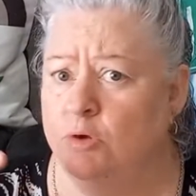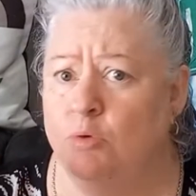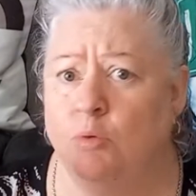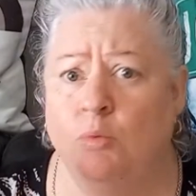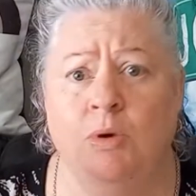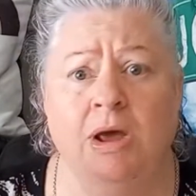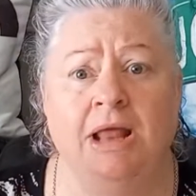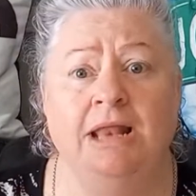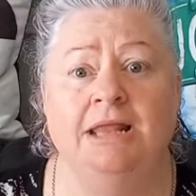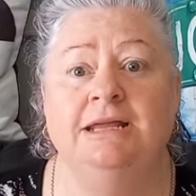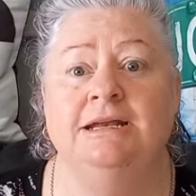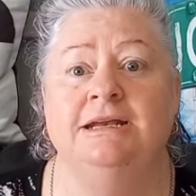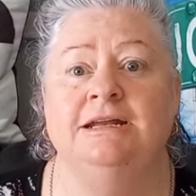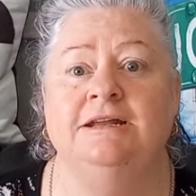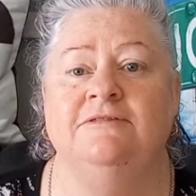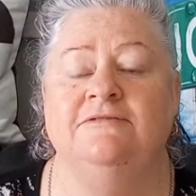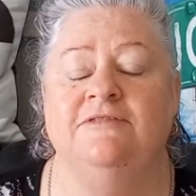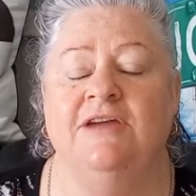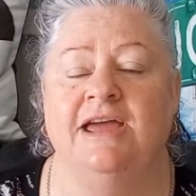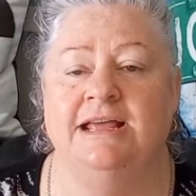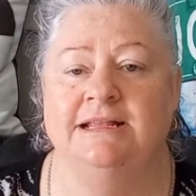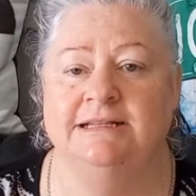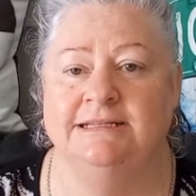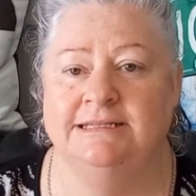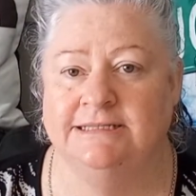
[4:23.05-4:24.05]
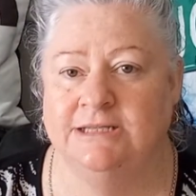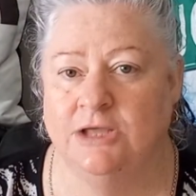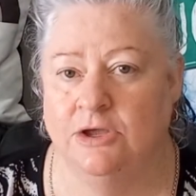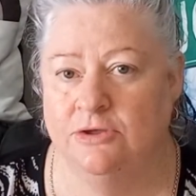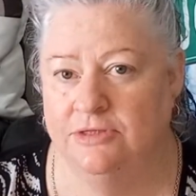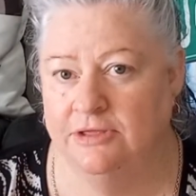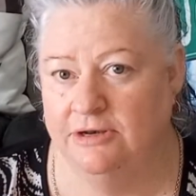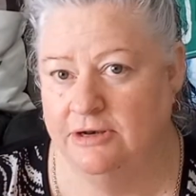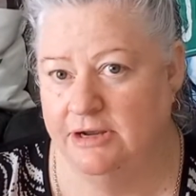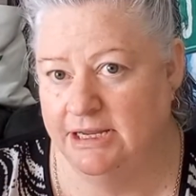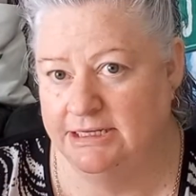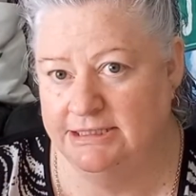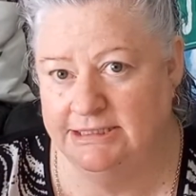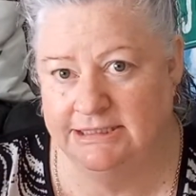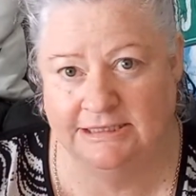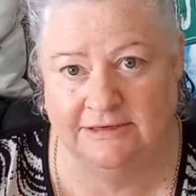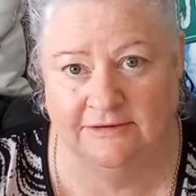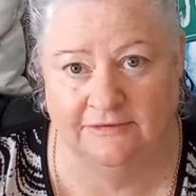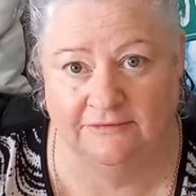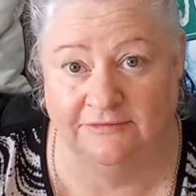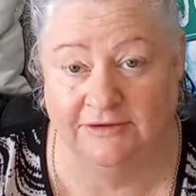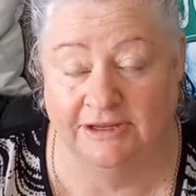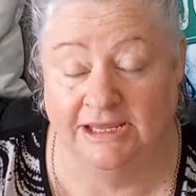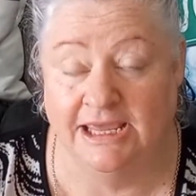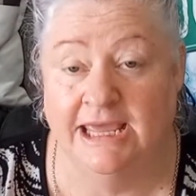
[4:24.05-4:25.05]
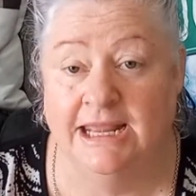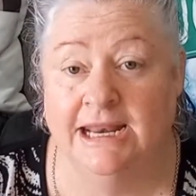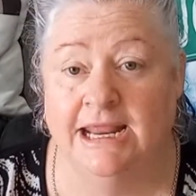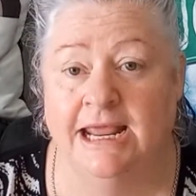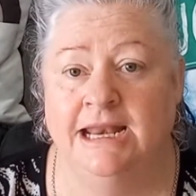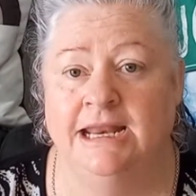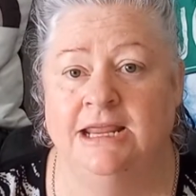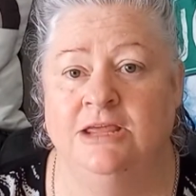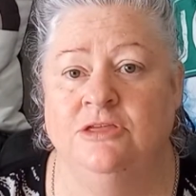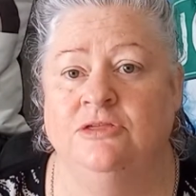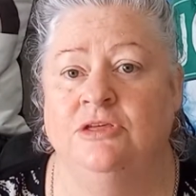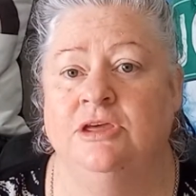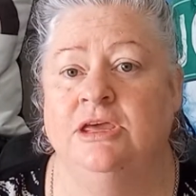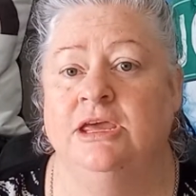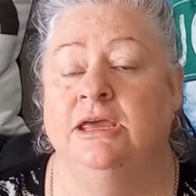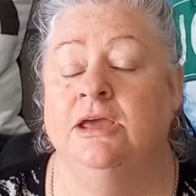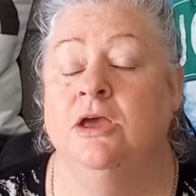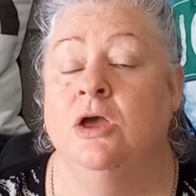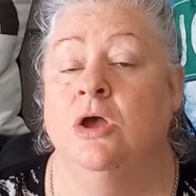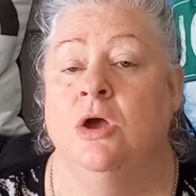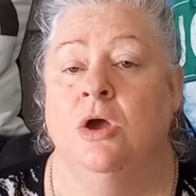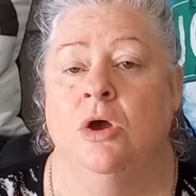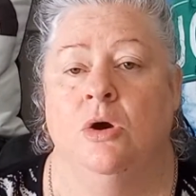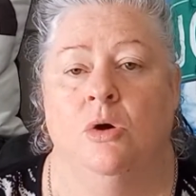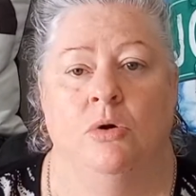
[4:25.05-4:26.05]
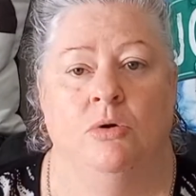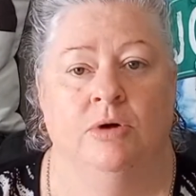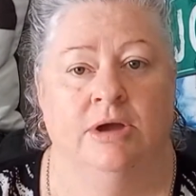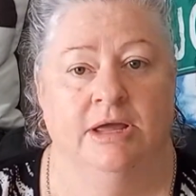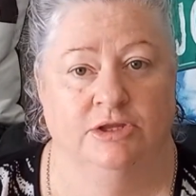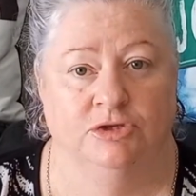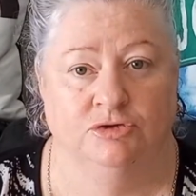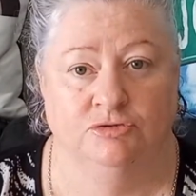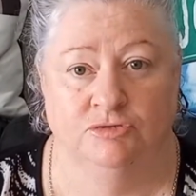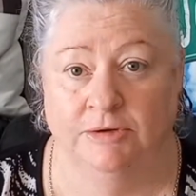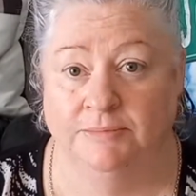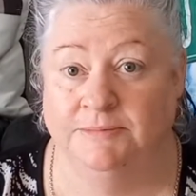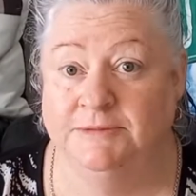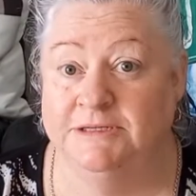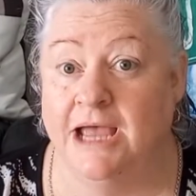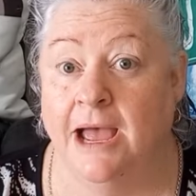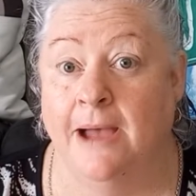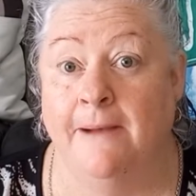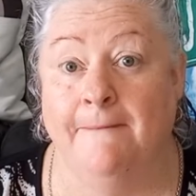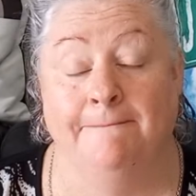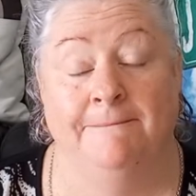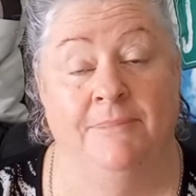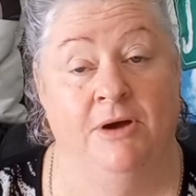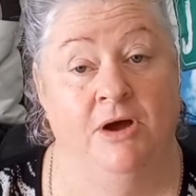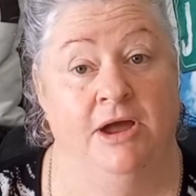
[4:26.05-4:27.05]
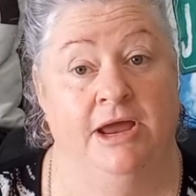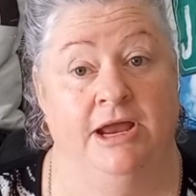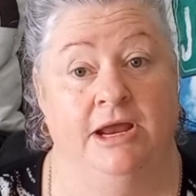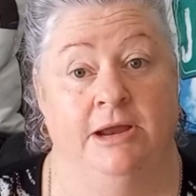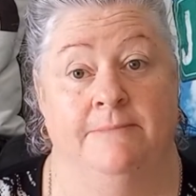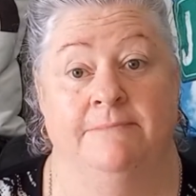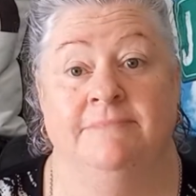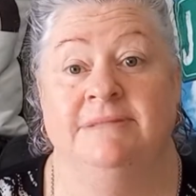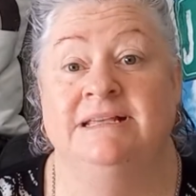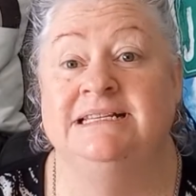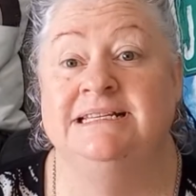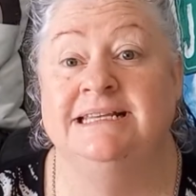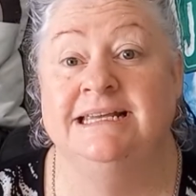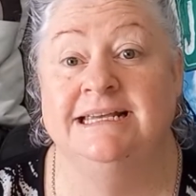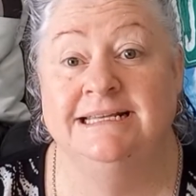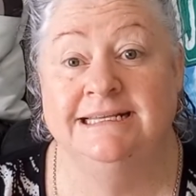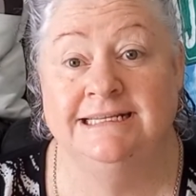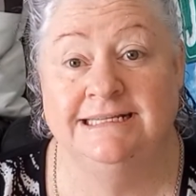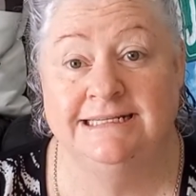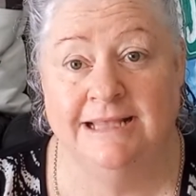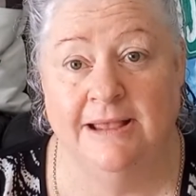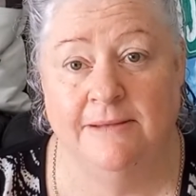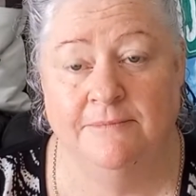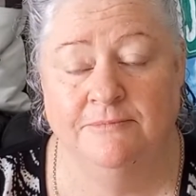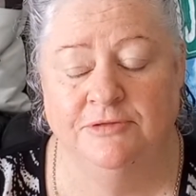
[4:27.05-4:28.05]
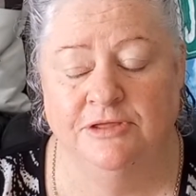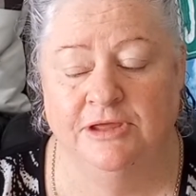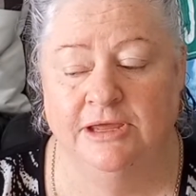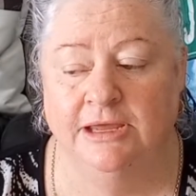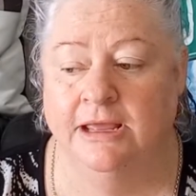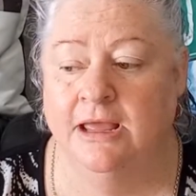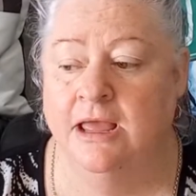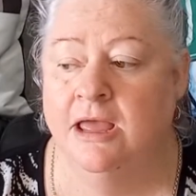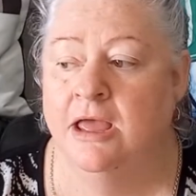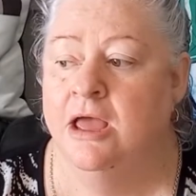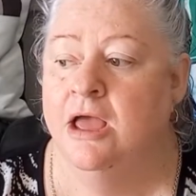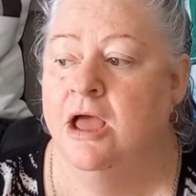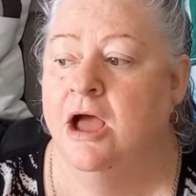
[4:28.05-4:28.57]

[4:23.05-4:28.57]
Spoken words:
well in advance so that I didn't forget anything or get tripped up by missing something,